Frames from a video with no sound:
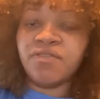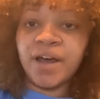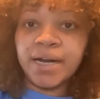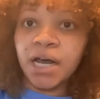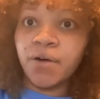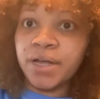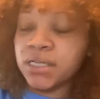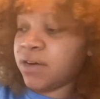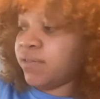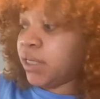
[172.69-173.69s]
find out and
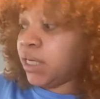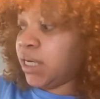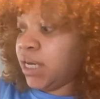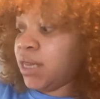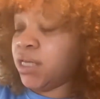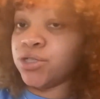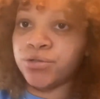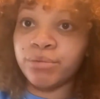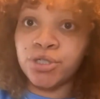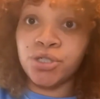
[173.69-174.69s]
definitely link it in the
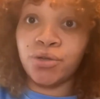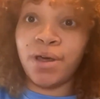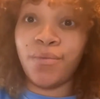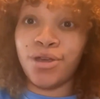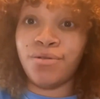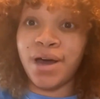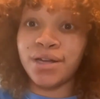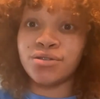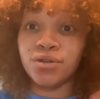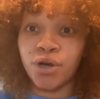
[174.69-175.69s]
description so that way you
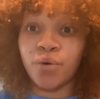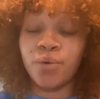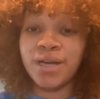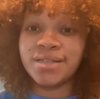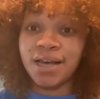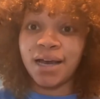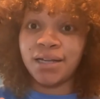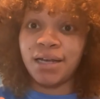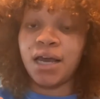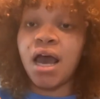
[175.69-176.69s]
guys know
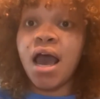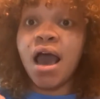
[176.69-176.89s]
exactly